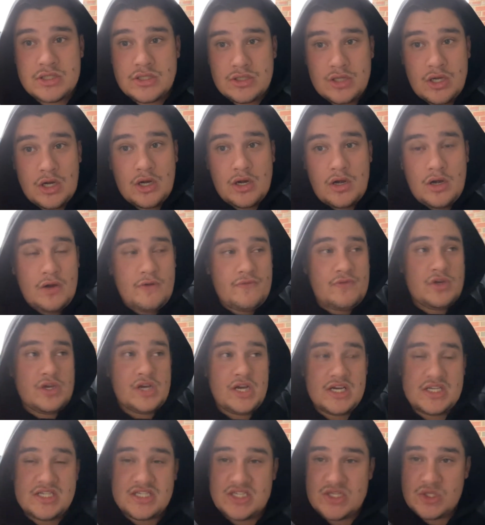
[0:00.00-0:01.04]
don't know if you
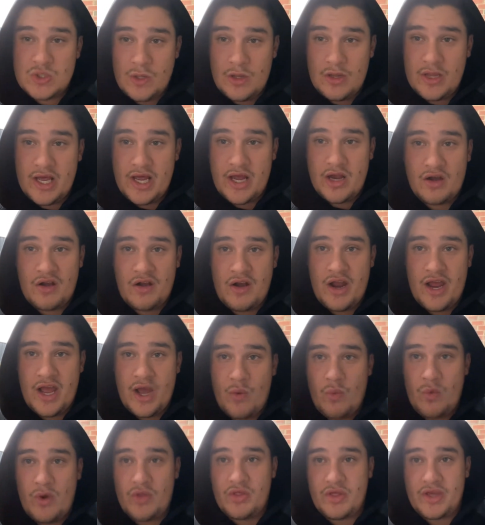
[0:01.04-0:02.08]
guys saw that. I don't know how
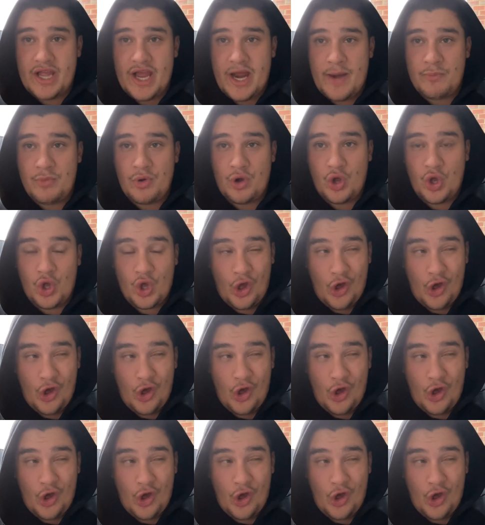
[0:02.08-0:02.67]
well the camera